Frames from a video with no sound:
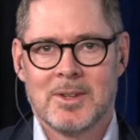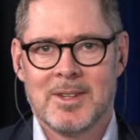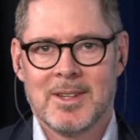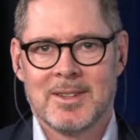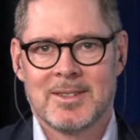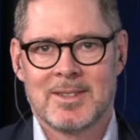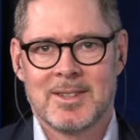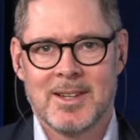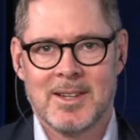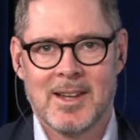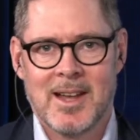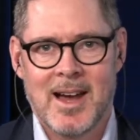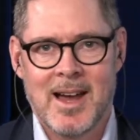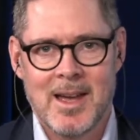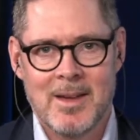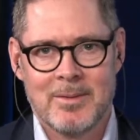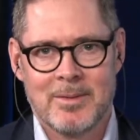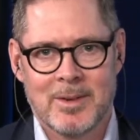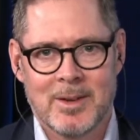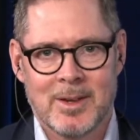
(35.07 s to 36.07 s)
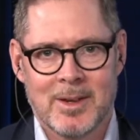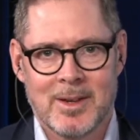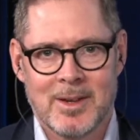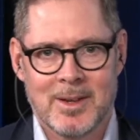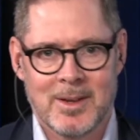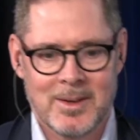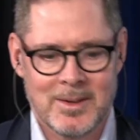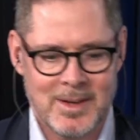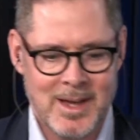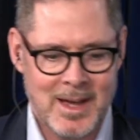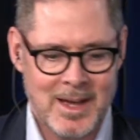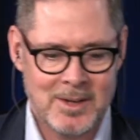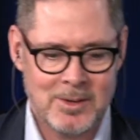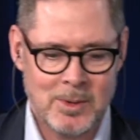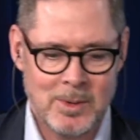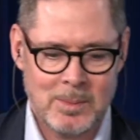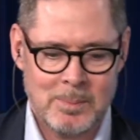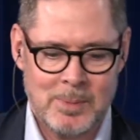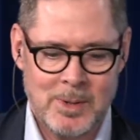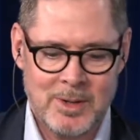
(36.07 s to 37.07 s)
to this live
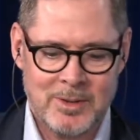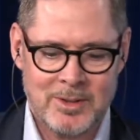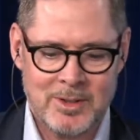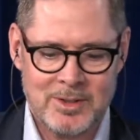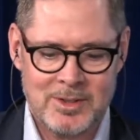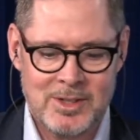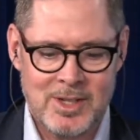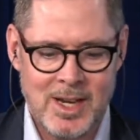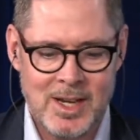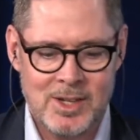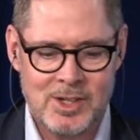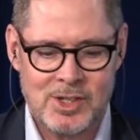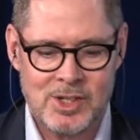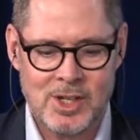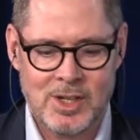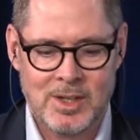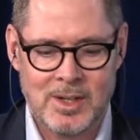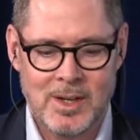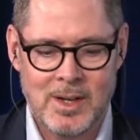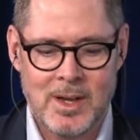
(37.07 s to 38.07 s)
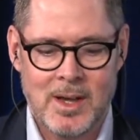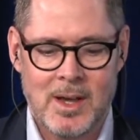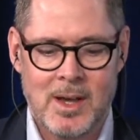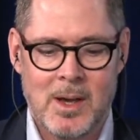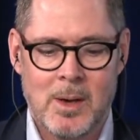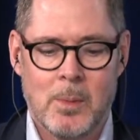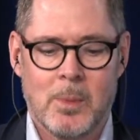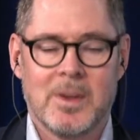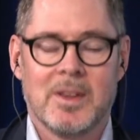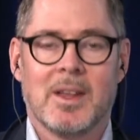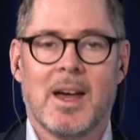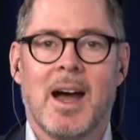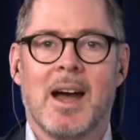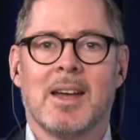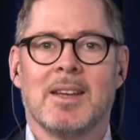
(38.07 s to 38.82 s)
annual presentation with